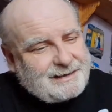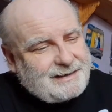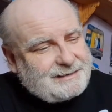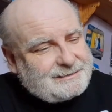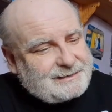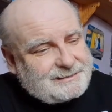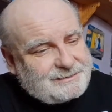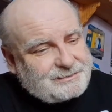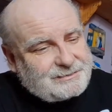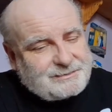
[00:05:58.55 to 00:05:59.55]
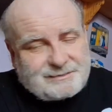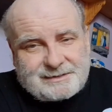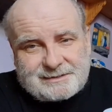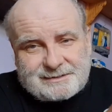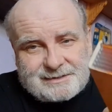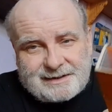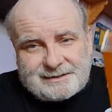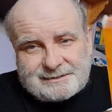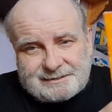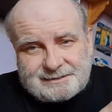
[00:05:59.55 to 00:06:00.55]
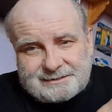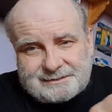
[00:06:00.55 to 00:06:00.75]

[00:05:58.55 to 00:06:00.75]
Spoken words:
And this is nice.